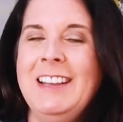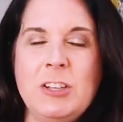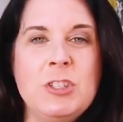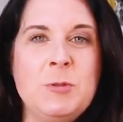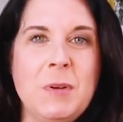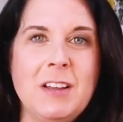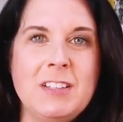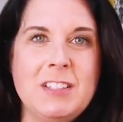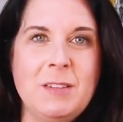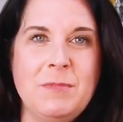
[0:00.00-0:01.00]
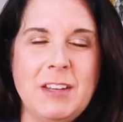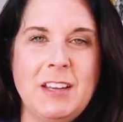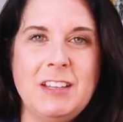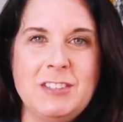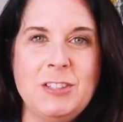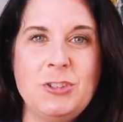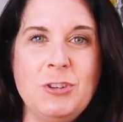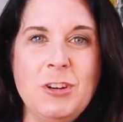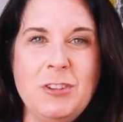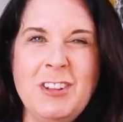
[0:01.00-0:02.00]
And just because something is the
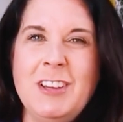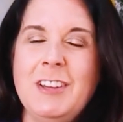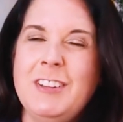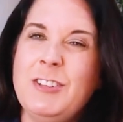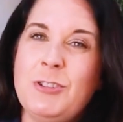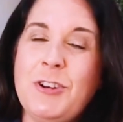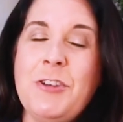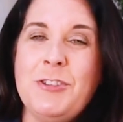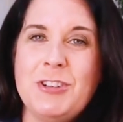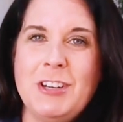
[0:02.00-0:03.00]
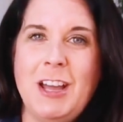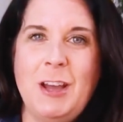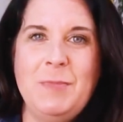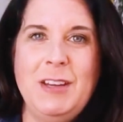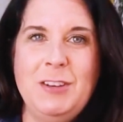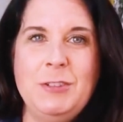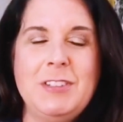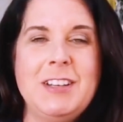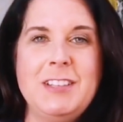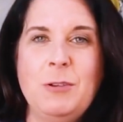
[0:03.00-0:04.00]
truth, the truth should not be
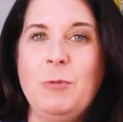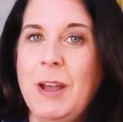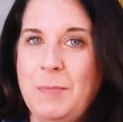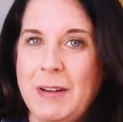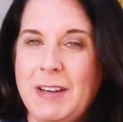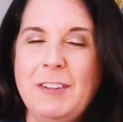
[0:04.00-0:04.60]
used as a weapon.